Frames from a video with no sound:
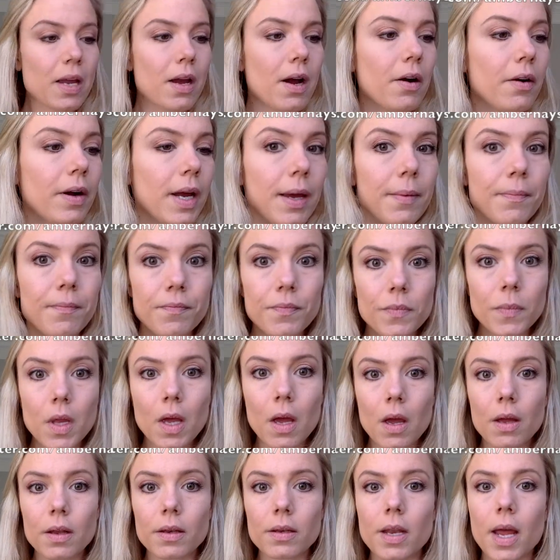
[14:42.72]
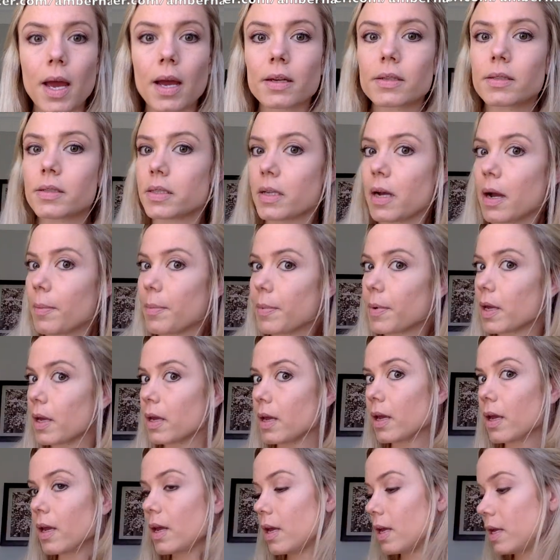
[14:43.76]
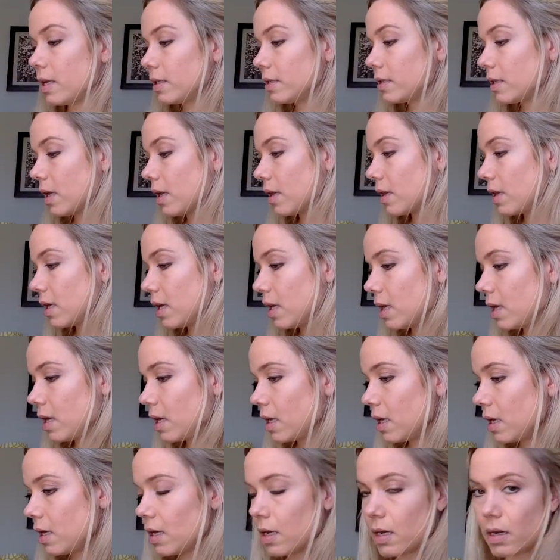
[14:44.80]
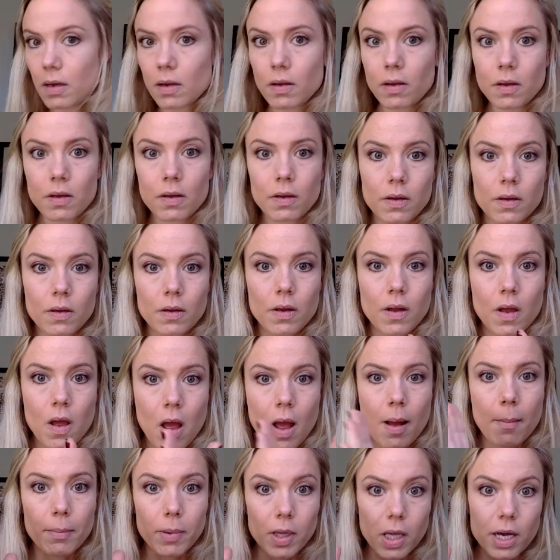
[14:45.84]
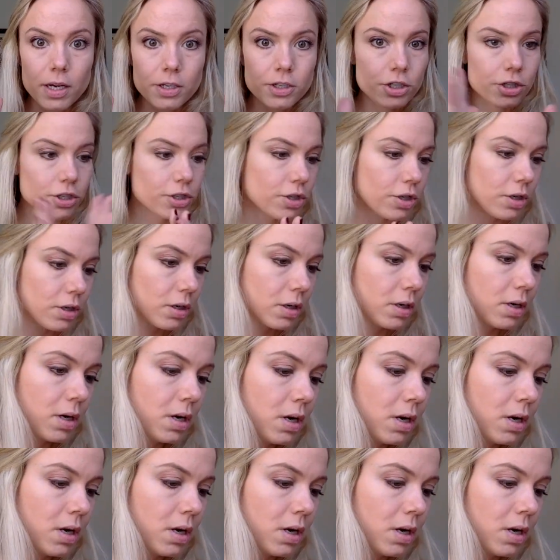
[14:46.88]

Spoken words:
Okay, next up is the blush.